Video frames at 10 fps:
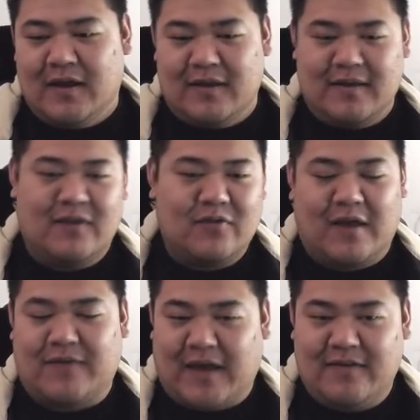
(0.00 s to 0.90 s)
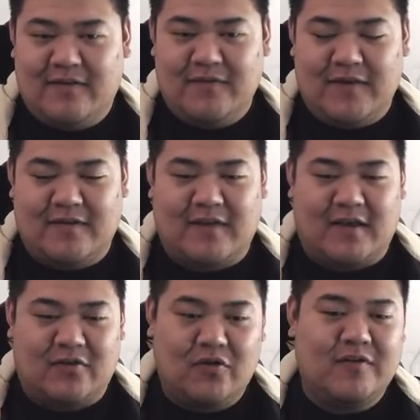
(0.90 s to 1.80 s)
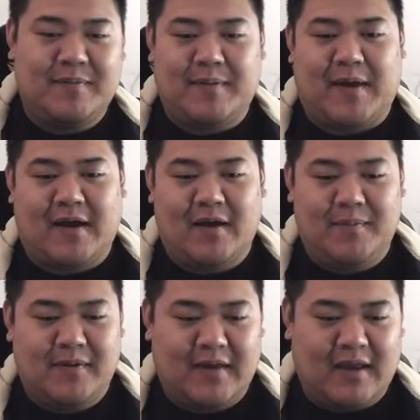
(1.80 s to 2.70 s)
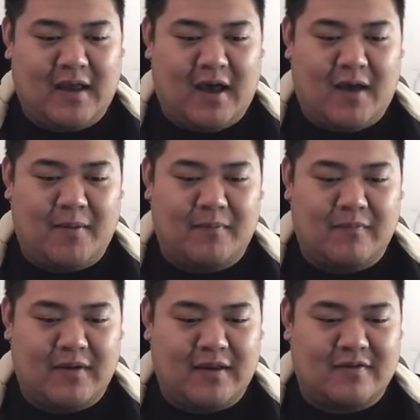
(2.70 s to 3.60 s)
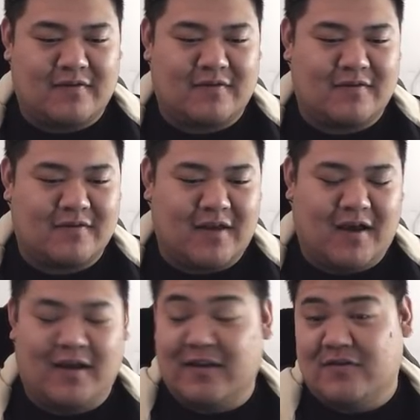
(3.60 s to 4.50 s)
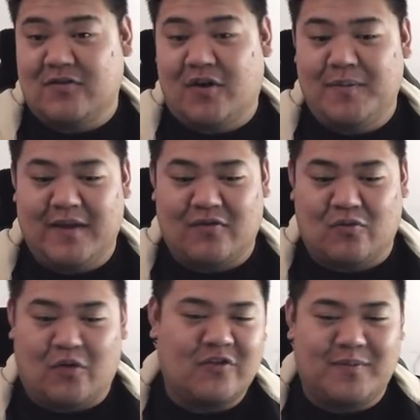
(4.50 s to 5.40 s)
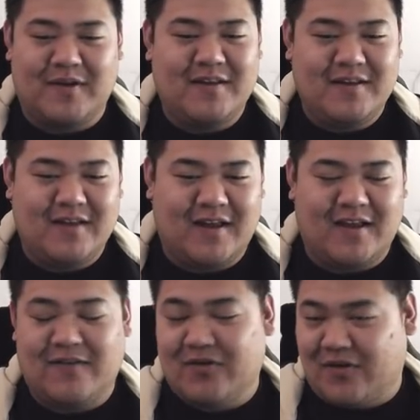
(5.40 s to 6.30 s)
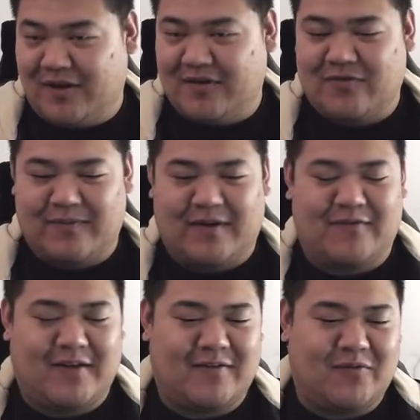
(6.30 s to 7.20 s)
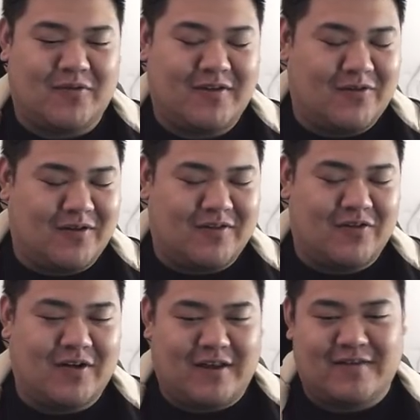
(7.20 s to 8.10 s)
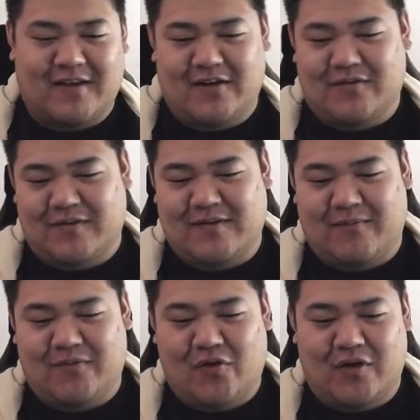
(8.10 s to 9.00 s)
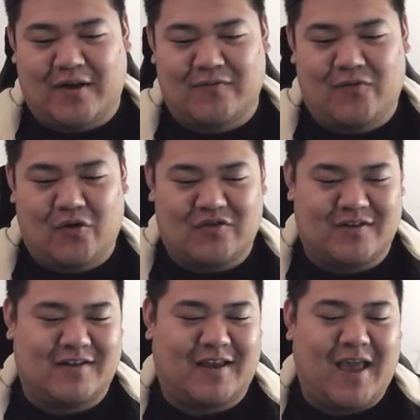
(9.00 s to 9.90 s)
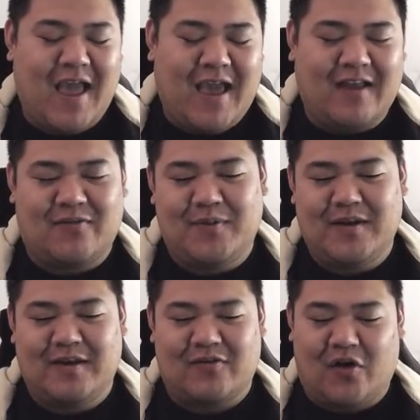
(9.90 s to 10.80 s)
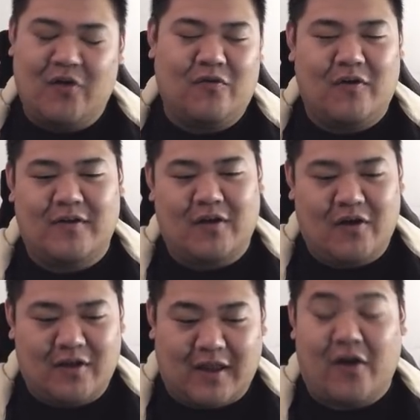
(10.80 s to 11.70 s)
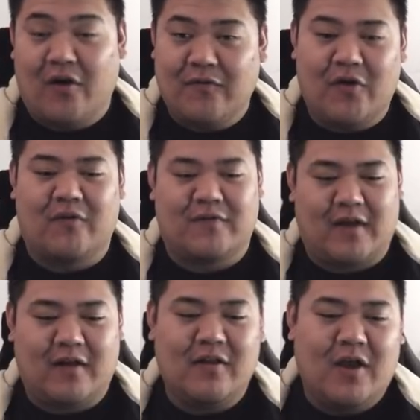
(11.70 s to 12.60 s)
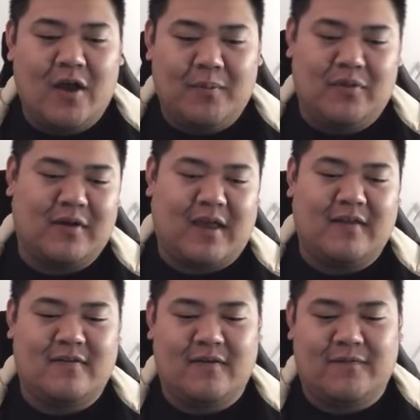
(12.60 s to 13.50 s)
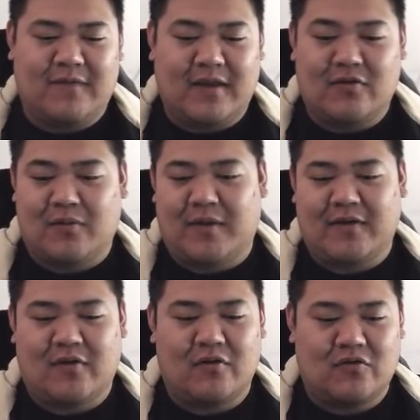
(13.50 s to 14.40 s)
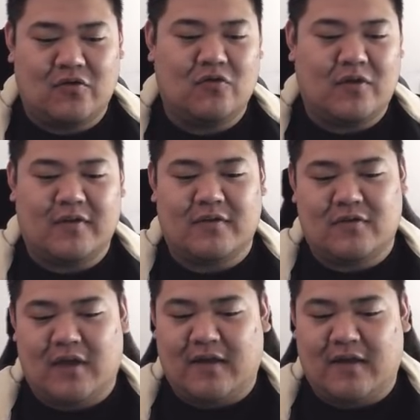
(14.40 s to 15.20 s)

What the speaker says: Next, we have Kate Sif. It's a 2 CP backup. Its job is Watchman, even though it is from Final Fantasy XIV, so it's not a Scion of the Seventh Dawn, unfortunately. Its ability is Earth One, like Earth Dull. Put Kate Sif into the break zone. Choose one